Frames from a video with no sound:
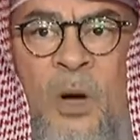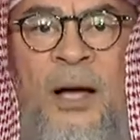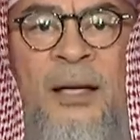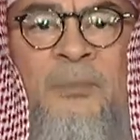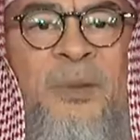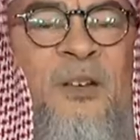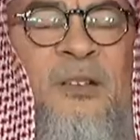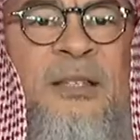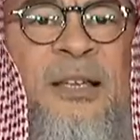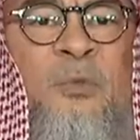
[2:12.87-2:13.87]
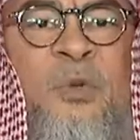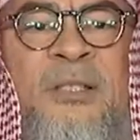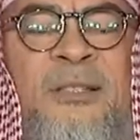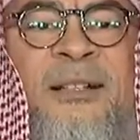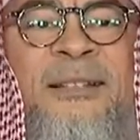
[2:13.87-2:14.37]
Why? Because it
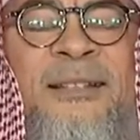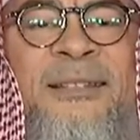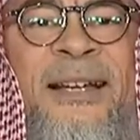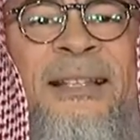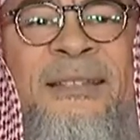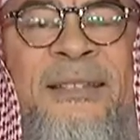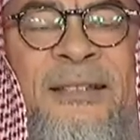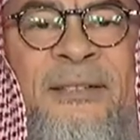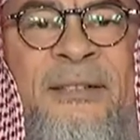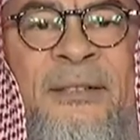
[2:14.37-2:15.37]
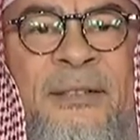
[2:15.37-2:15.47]
was not intended